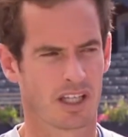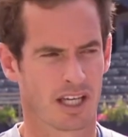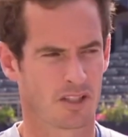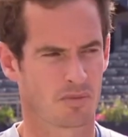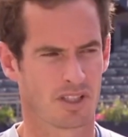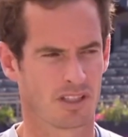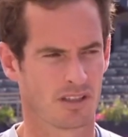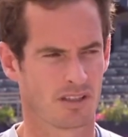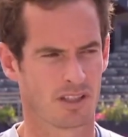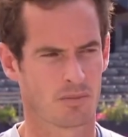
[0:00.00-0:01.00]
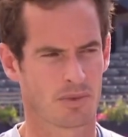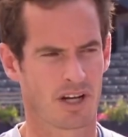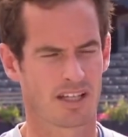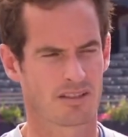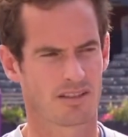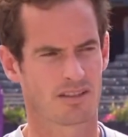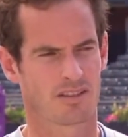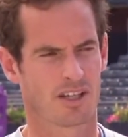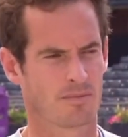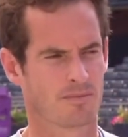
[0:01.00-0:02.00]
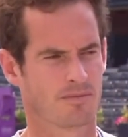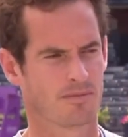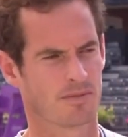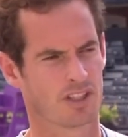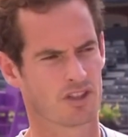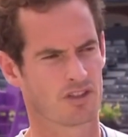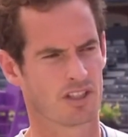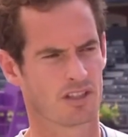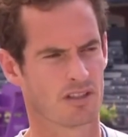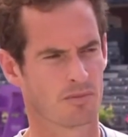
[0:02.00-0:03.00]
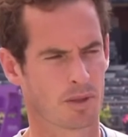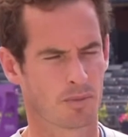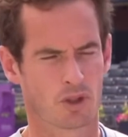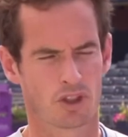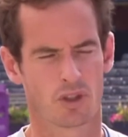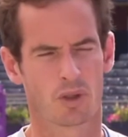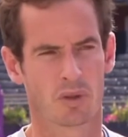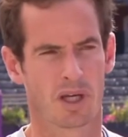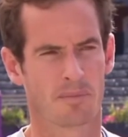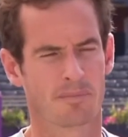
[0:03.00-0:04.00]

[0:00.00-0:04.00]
It has been in practice. I just need my body to hold up.